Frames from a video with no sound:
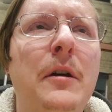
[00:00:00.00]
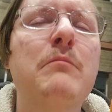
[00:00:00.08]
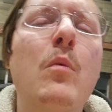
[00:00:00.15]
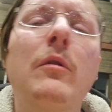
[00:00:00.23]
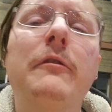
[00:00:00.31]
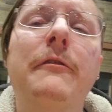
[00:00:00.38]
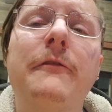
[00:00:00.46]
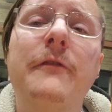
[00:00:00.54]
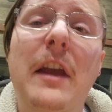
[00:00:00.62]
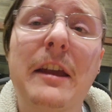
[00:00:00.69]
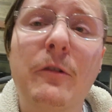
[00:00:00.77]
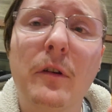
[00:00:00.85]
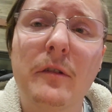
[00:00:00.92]
more
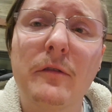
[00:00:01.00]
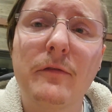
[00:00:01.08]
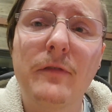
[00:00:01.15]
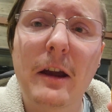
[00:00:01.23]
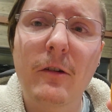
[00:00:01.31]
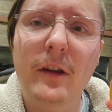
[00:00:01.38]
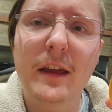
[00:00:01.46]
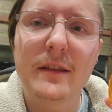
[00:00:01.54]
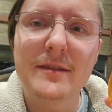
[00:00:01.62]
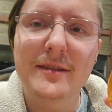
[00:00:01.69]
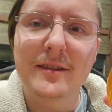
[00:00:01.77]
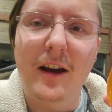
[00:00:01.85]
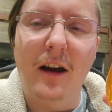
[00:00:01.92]
favorite
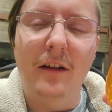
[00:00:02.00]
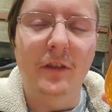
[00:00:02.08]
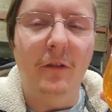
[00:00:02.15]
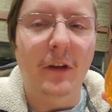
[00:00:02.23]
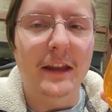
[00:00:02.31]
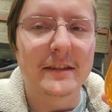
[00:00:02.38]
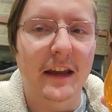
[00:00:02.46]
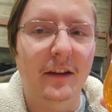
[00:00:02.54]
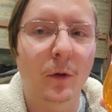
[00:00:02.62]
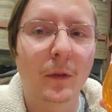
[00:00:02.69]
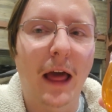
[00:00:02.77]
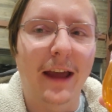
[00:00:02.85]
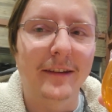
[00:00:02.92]
variants of the
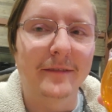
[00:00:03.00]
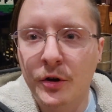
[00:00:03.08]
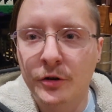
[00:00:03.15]
Fandango line.